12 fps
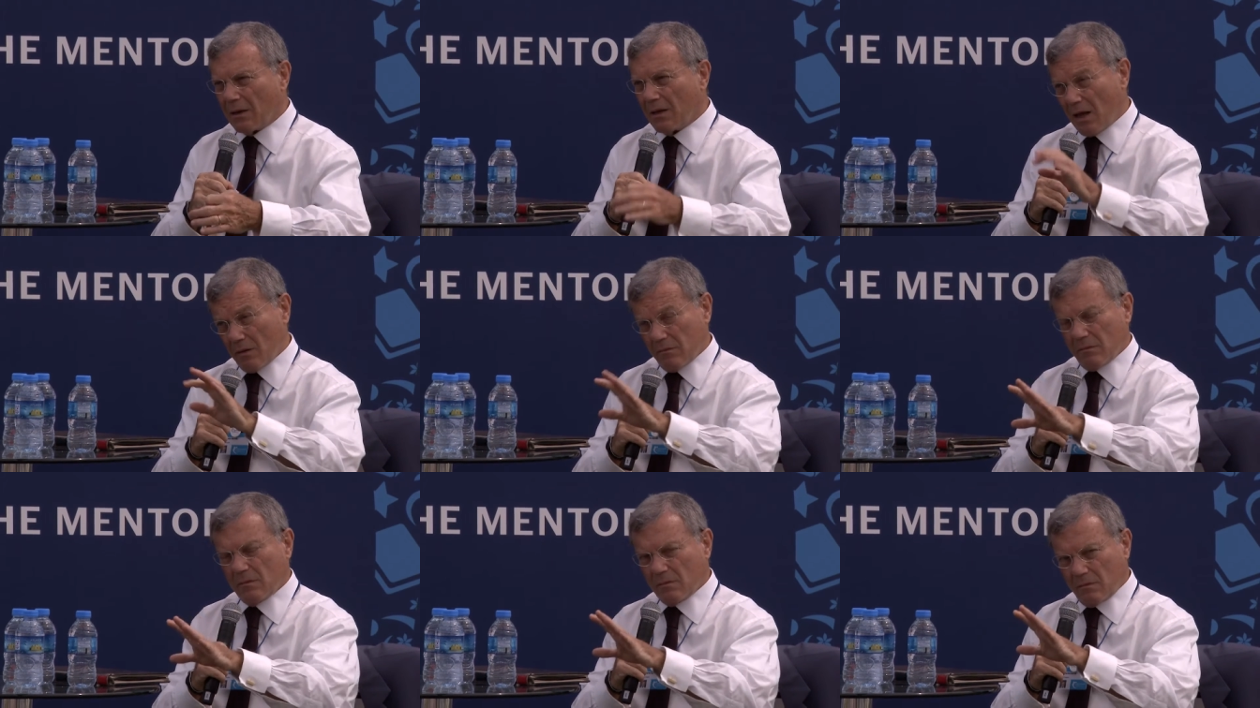Now,
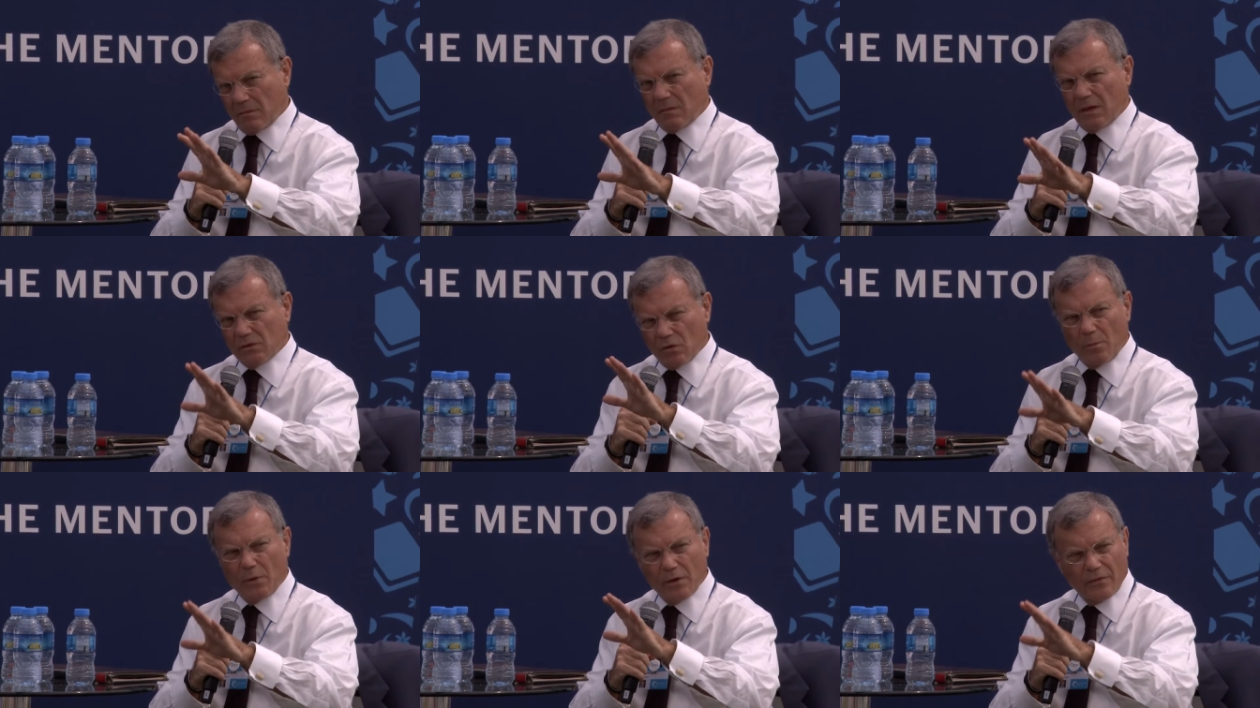it's
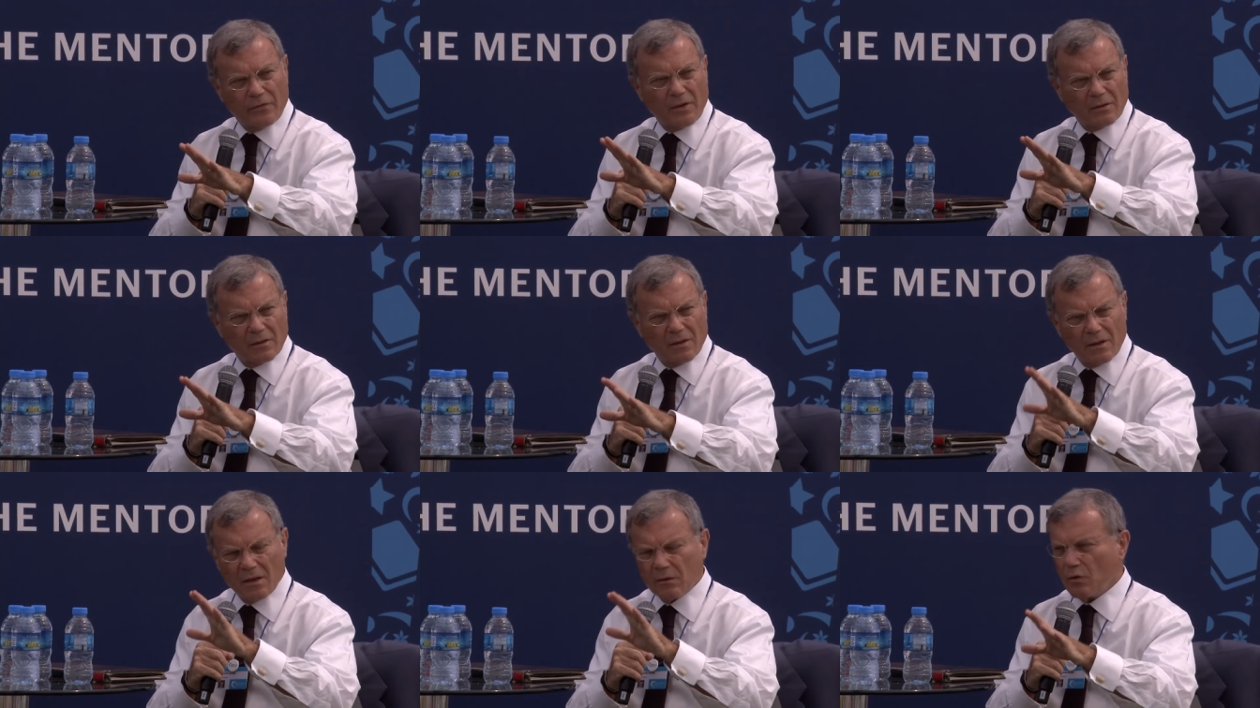not perfect,
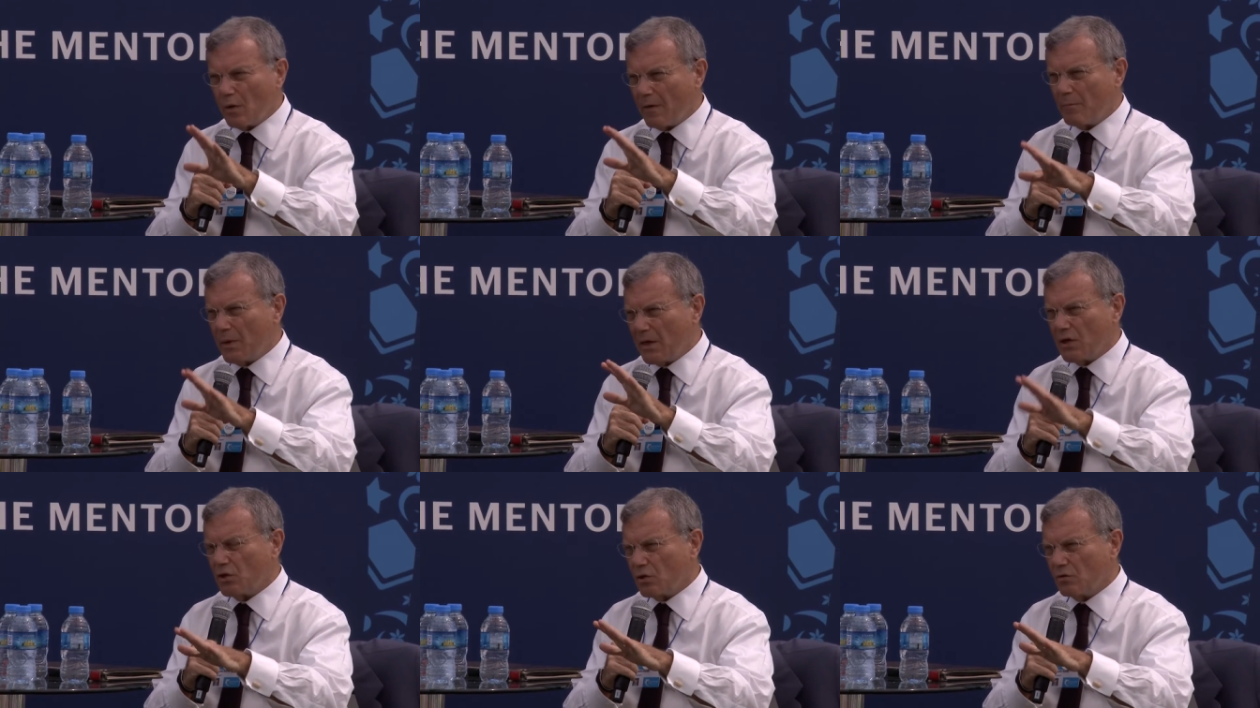and they do have big
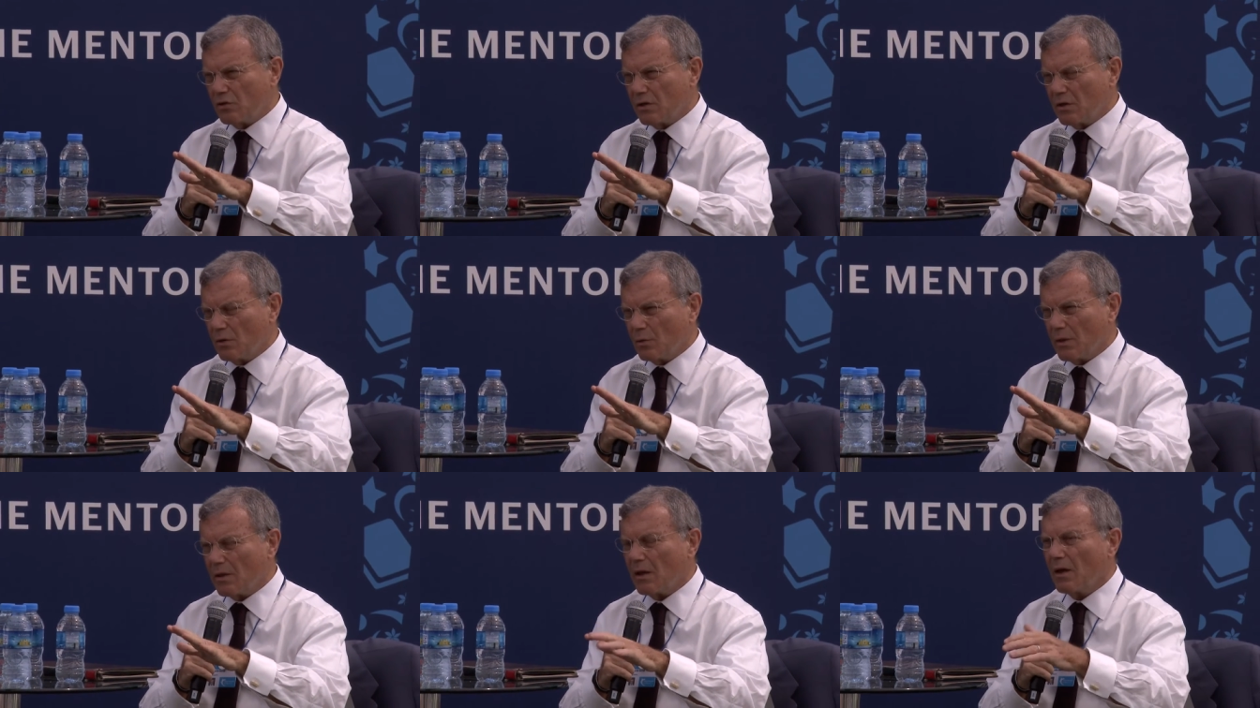issues to deal with.